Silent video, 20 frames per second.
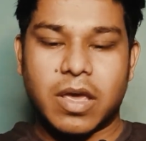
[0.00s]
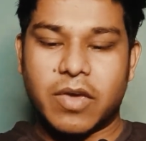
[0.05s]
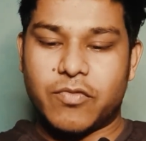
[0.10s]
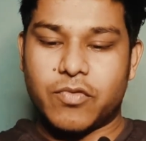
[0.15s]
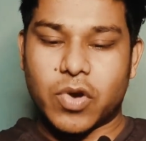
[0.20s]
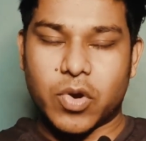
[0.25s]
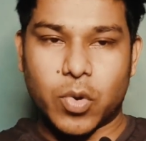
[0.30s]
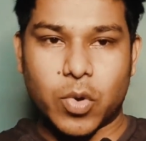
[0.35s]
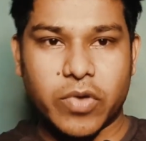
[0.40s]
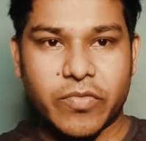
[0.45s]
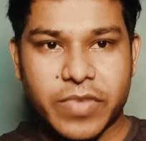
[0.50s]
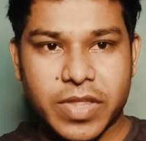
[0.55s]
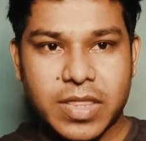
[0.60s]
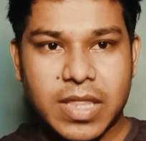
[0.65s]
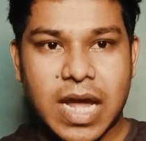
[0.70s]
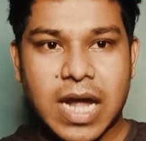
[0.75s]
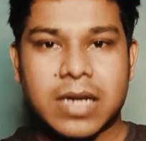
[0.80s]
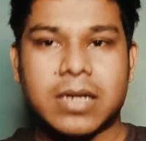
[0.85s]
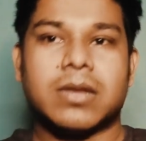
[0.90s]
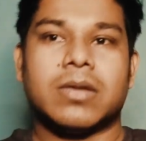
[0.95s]
If you are good
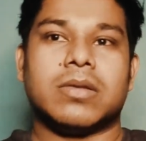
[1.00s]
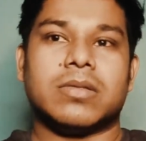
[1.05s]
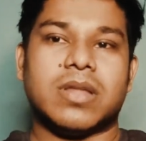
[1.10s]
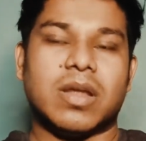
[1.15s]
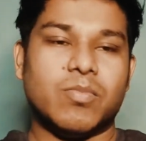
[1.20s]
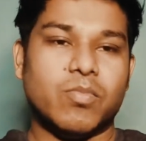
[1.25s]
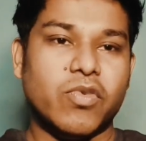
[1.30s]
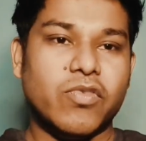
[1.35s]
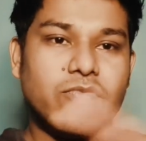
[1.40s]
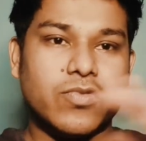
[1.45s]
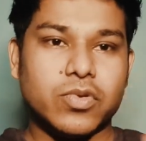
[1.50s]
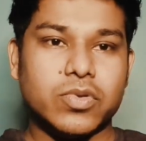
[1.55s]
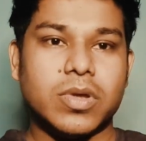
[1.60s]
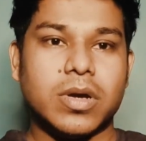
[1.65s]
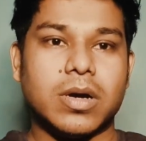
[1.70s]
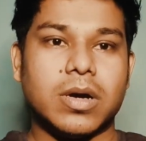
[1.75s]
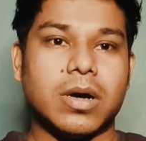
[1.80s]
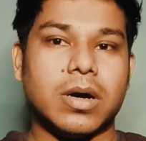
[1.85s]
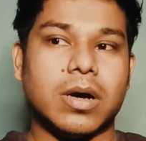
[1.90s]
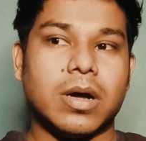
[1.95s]
with that, then move to
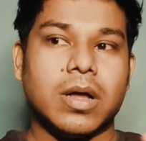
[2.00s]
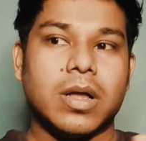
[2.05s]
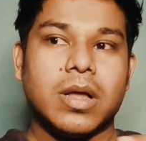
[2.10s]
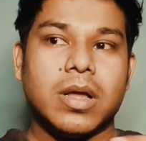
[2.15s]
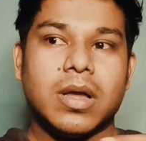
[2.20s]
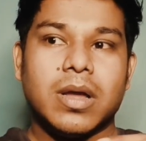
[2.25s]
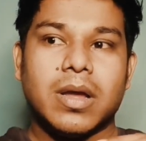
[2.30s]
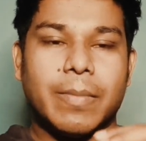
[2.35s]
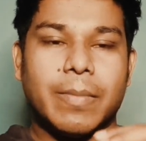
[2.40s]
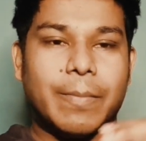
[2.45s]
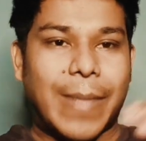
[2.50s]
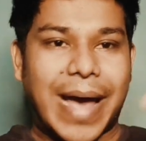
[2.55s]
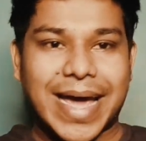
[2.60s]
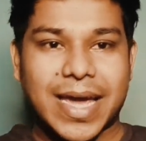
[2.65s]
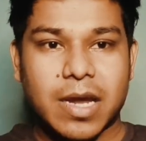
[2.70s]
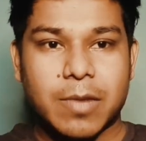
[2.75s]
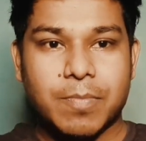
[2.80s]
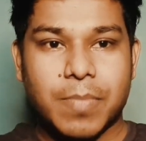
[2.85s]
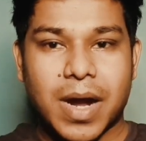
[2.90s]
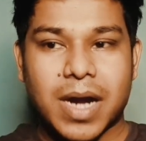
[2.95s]
the
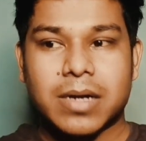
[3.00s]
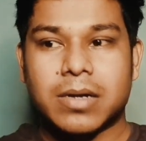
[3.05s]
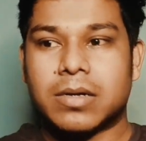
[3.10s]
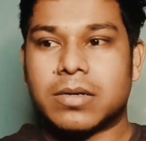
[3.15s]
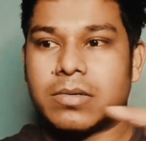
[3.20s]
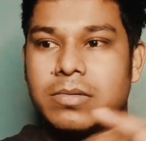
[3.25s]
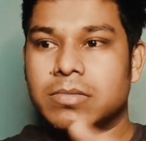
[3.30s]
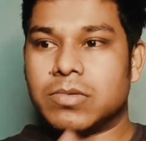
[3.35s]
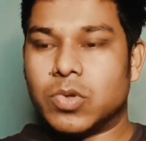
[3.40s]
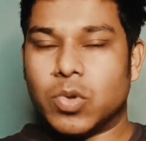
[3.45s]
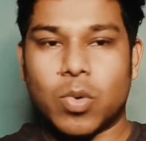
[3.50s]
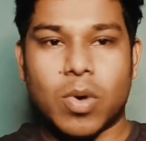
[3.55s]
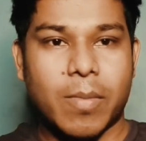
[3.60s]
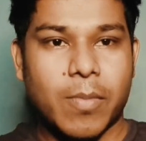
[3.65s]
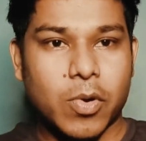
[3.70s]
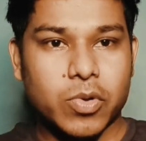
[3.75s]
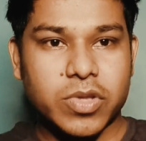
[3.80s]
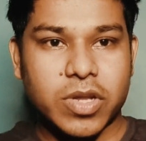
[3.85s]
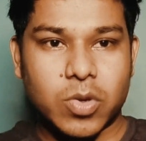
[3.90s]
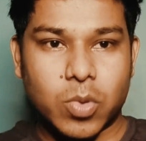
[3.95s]
backend part. Know
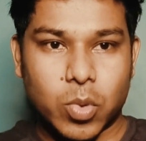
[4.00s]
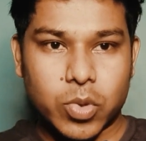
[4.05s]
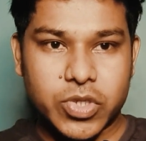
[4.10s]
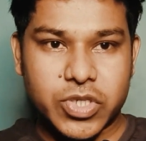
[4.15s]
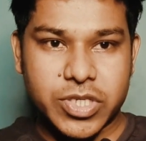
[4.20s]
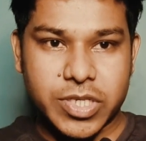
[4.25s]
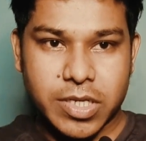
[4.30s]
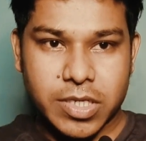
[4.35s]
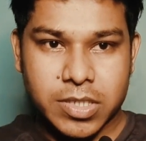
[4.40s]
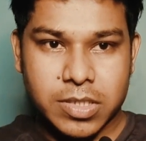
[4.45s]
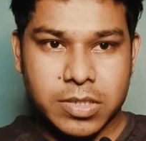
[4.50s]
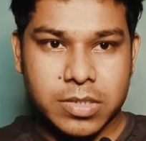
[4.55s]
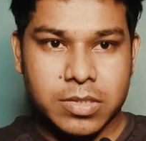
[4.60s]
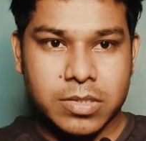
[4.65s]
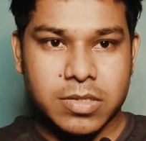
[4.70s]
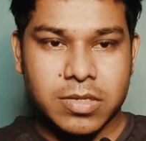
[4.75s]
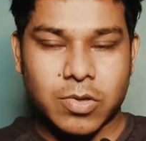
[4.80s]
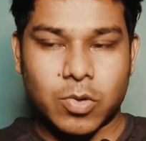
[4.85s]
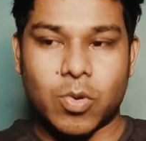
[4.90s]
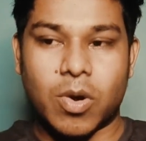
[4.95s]
about the Node.js,
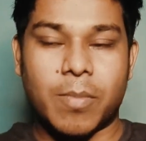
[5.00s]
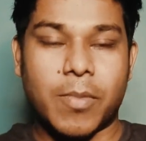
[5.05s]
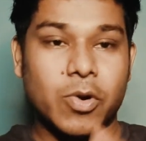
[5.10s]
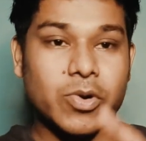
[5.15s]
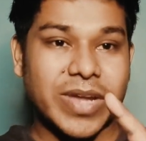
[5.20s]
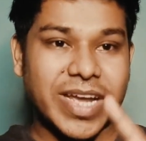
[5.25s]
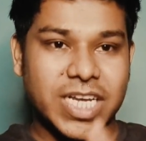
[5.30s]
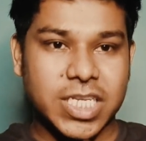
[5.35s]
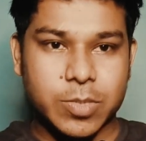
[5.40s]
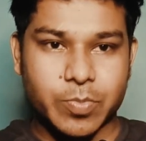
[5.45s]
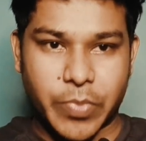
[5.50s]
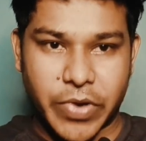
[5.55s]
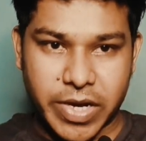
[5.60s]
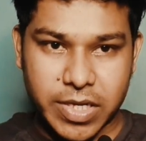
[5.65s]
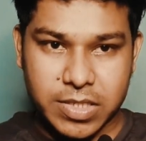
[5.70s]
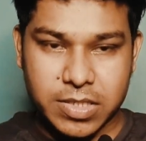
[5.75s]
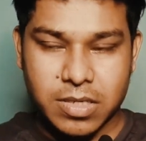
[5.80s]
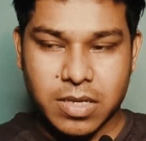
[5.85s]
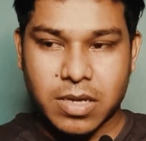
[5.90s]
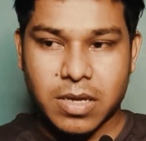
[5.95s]
know about
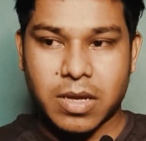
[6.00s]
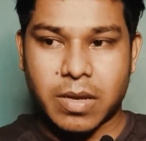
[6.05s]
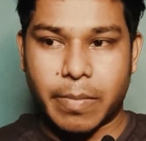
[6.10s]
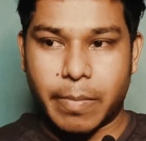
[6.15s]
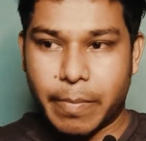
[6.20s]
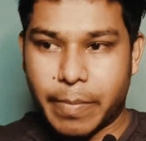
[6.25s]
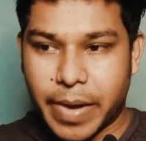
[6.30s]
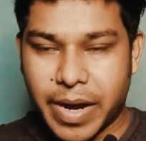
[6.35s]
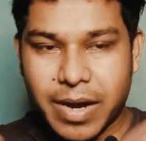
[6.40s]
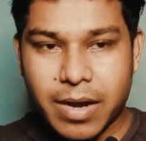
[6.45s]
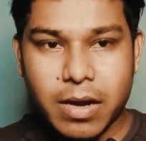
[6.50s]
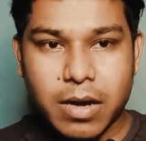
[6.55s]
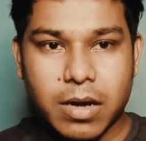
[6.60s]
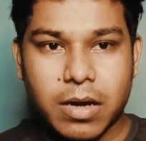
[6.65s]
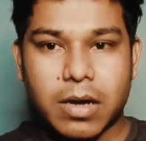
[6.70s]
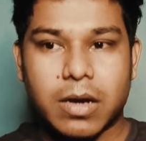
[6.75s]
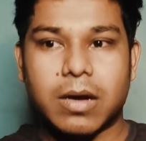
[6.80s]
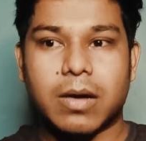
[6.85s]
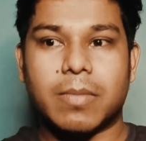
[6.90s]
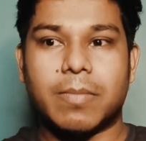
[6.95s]
Express, build
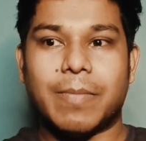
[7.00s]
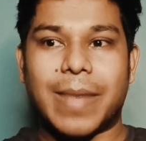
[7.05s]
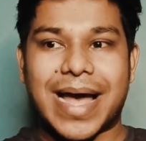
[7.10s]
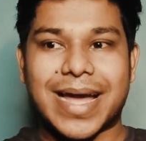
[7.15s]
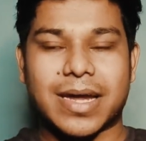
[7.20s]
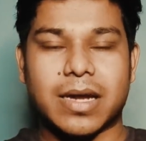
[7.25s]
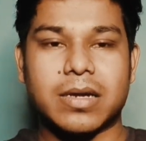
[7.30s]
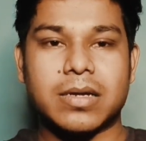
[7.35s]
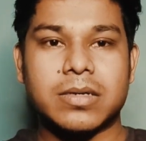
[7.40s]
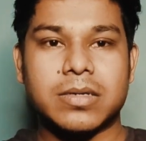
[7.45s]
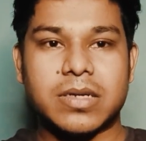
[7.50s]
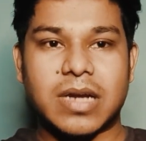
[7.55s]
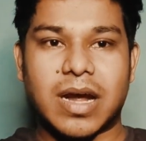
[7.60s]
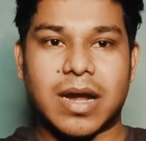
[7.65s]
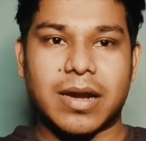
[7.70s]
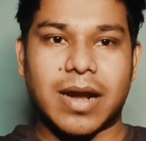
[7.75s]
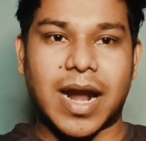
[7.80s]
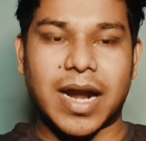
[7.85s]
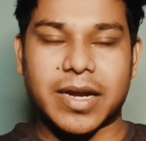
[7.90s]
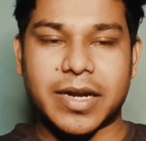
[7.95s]
a backend
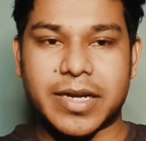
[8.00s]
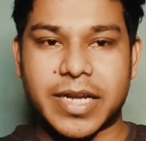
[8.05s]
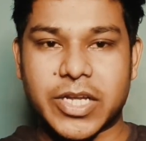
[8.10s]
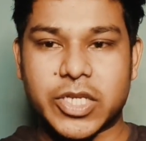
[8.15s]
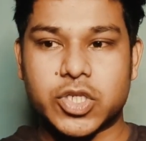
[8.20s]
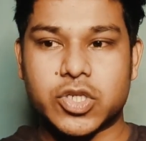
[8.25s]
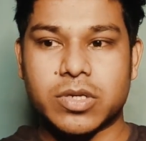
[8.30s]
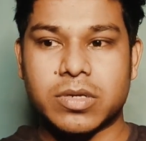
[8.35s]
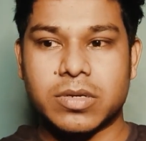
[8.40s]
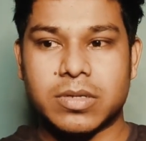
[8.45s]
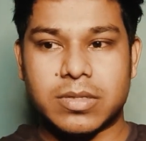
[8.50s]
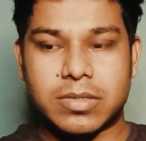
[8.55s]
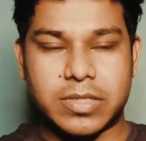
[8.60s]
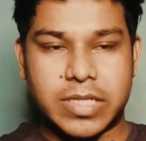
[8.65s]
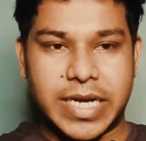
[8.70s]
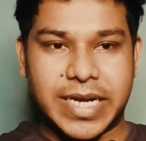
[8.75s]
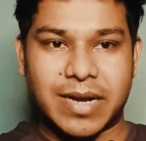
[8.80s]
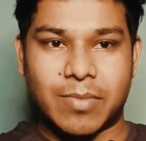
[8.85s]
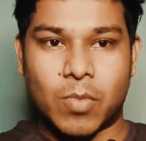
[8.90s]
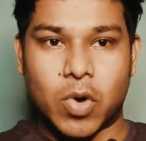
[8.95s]
architecture,
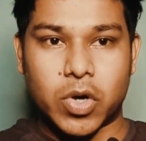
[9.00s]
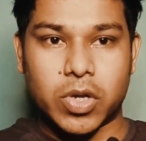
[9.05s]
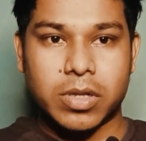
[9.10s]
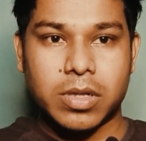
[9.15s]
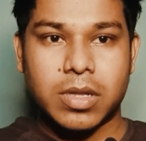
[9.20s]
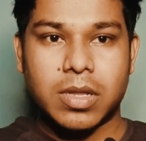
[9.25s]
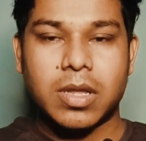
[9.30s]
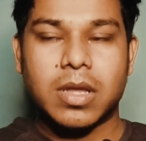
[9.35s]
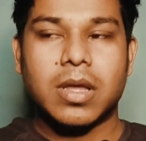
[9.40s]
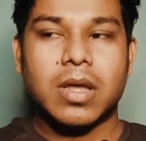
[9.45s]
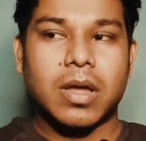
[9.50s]
data model.